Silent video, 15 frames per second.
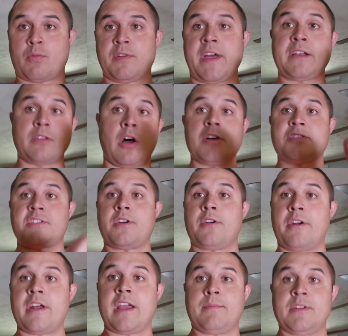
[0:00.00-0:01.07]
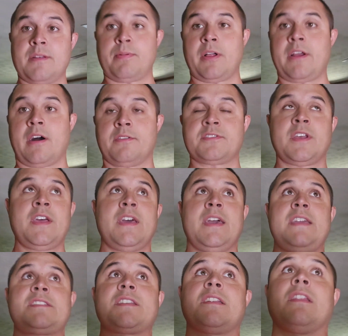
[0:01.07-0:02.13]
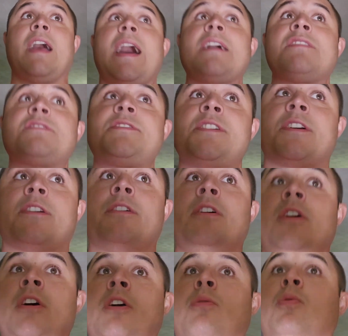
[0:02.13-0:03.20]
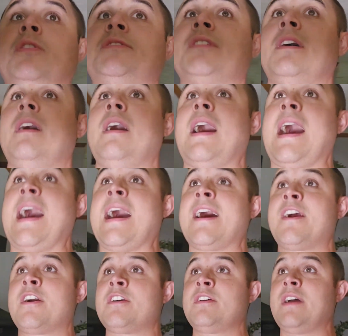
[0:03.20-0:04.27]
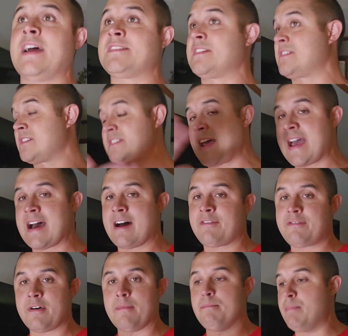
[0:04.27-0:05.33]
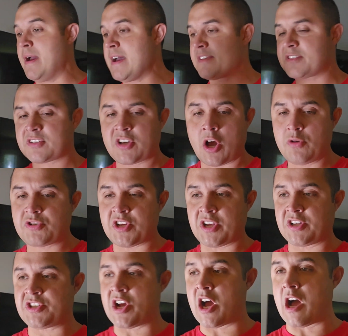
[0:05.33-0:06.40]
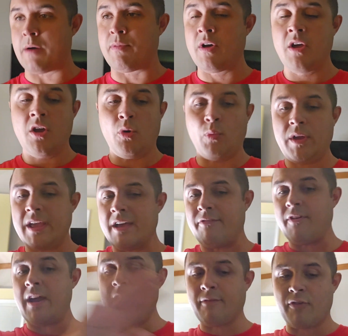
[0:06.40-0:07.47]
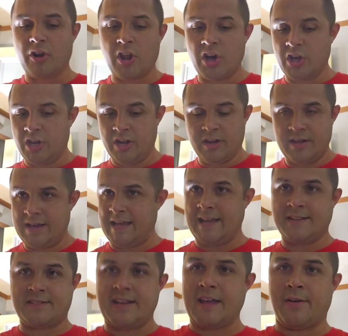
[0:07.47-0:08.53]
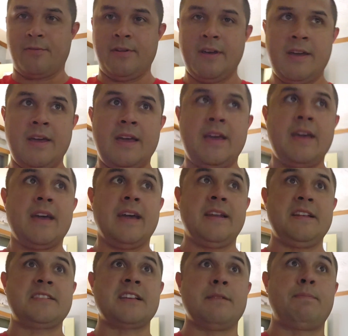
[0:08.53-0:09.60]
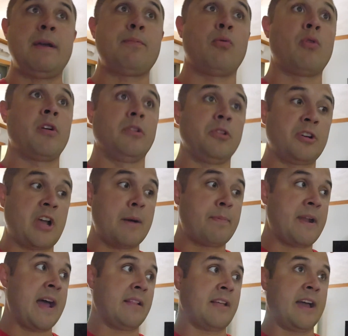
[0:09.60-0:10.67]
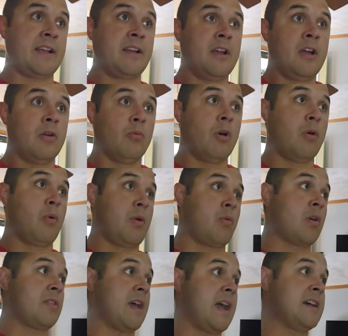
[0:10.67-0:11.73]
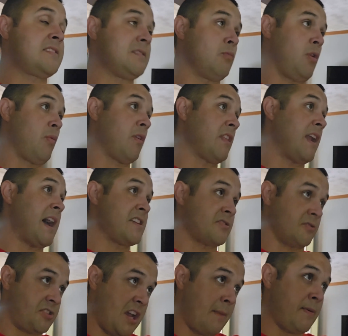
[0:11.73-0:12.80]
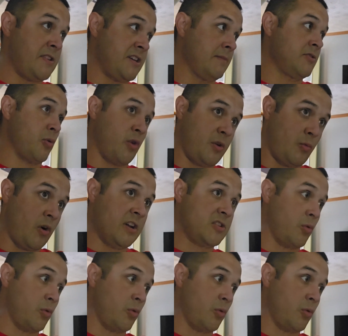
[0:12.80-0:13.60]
they lost to Notre Dame in the playoffs, he said, last year was our, as a staff, best coaching job we have ever done, hands down. And he said, people want to look up and act like, well, we won the national championship in 21 and